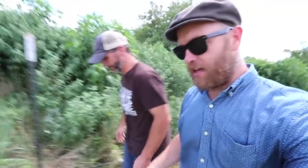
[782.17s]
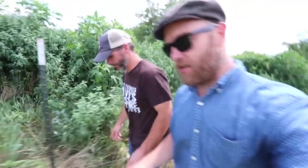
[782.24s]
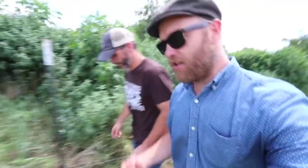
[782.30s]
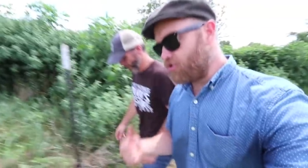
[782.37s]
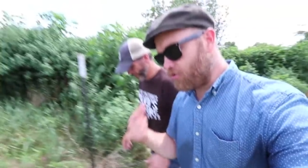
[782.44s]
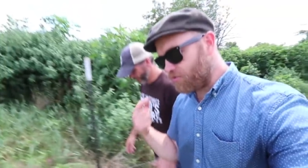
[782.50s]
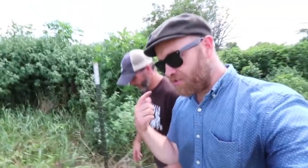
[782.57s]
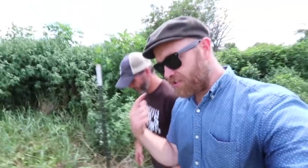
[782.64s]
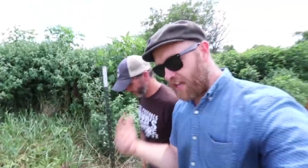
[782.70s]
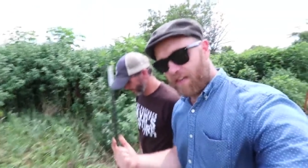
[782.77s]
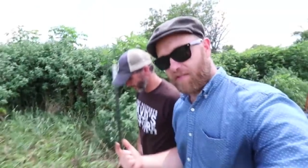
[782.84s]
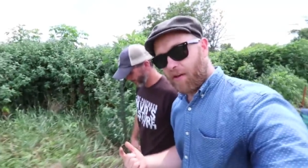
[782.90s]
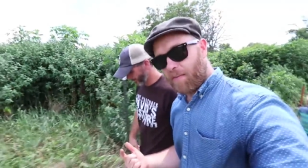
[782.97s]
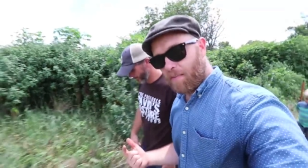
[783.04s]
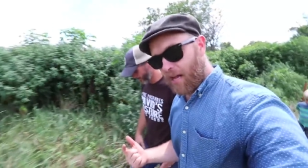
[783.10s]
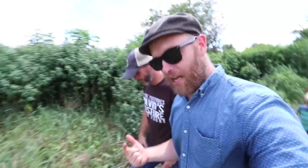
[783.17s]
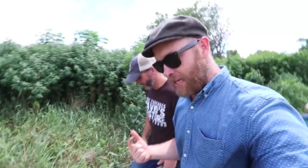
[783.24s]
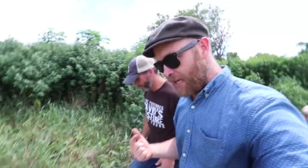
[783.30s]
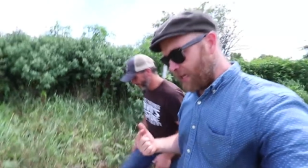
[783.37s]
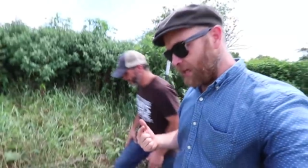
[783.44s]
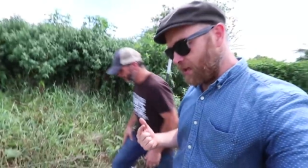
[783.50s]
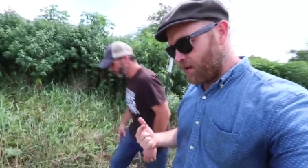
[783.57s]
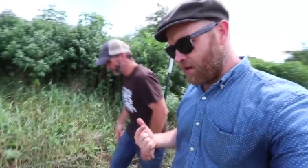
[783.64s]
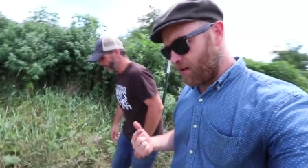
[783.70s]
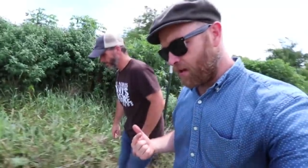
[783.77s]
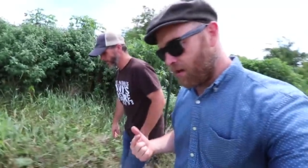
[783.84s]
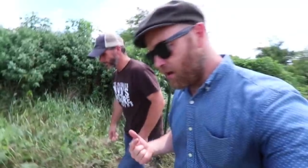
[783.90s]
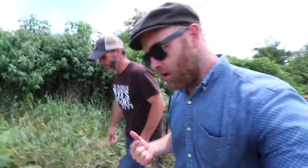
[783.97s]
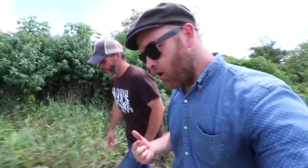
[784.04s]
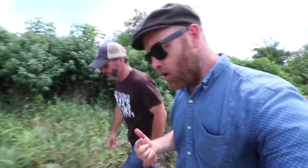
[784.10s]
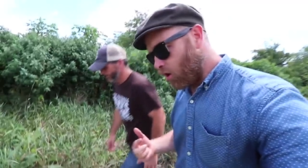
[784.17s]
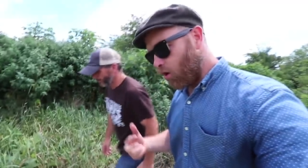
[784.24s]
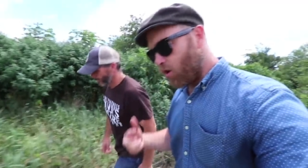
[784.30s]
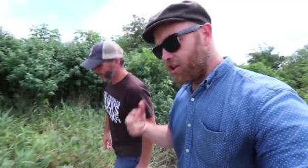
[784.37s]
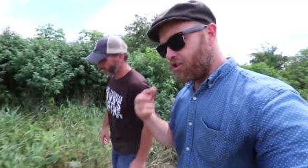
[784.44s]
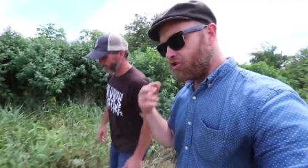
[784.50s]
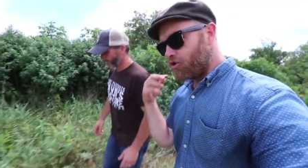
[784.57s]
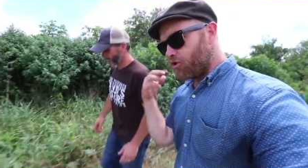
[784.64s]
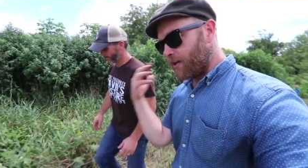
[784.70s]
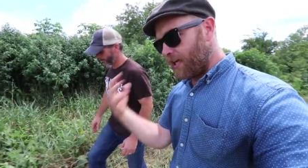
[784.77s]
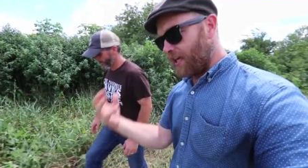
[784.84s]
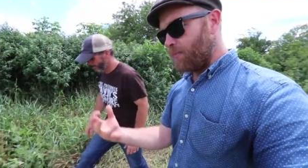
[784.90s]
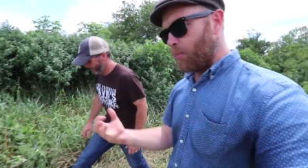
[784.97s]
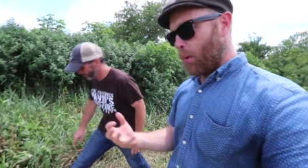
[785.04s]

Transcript: Did you save up money, or did you keep